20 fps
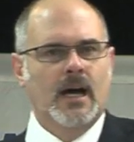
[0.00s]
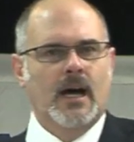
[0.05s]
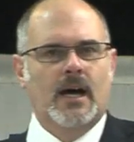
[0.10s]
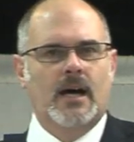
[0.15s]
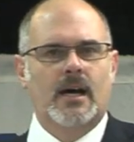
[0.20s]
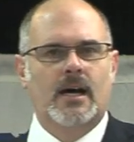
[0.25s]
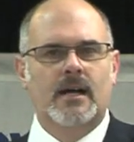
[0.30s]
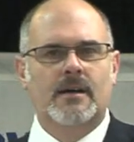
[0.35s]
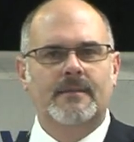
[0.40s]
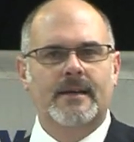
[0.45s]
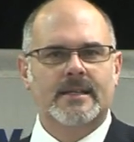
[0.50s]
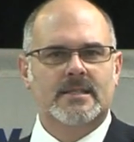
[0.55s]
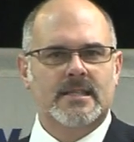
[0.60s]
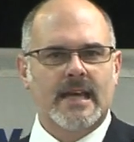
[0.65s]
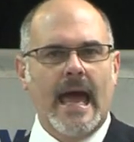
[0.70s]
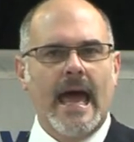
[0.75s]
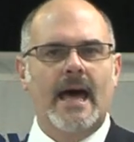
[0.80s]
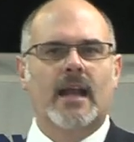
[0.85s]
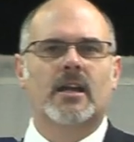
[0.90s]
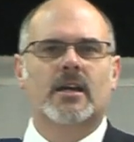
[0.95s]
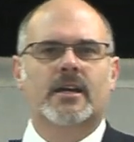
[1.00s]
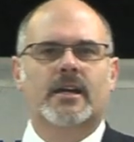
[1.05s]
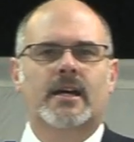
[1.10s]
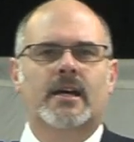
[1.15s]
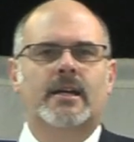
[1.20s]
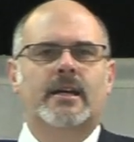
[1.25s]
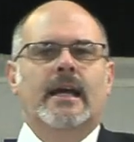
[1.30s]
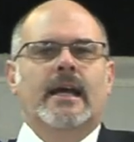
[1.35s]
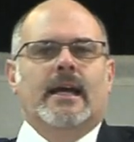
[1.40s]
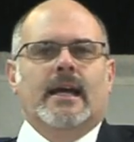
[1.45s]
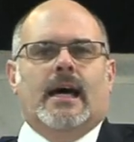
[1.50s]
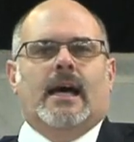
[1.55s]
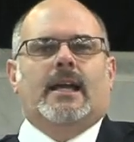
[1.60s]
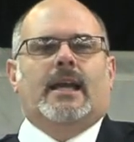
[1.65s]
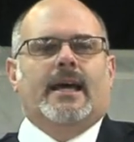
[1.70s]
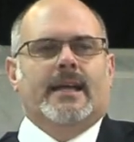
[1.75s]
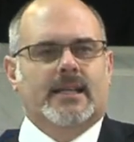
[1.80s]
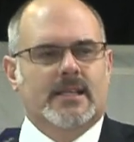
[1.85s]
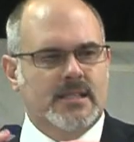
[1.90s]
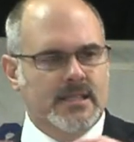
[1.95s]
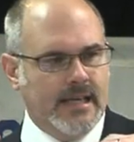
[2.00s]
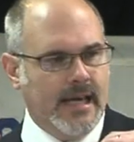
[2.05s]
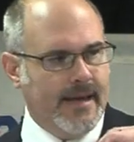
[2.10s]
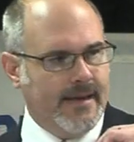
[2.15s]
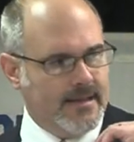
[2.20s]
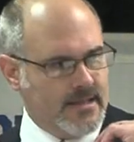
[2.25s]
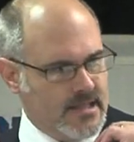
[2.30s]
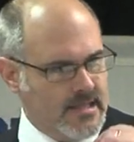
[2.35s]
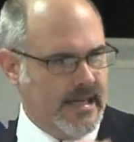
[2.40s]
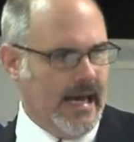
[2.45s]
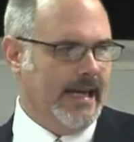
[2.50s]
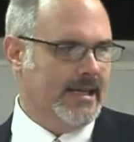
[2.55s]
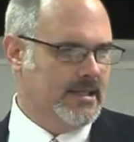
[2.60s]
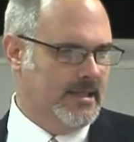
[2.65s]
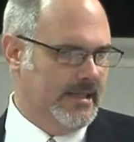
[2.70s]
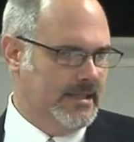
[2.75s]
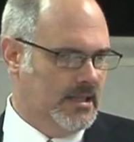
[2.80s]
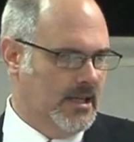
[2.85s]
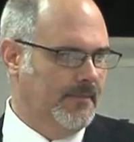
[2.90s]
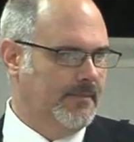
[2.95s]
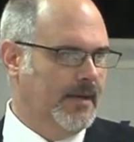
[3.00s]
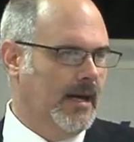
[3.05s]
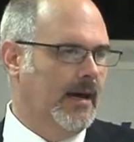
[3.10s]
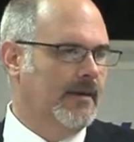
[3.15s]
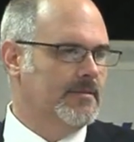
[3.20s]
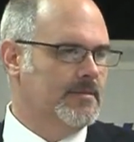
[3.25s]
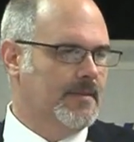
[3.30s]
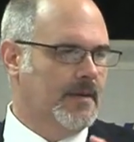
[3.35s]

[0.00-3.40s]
It's elegant. I like to say it's sexy sometimes,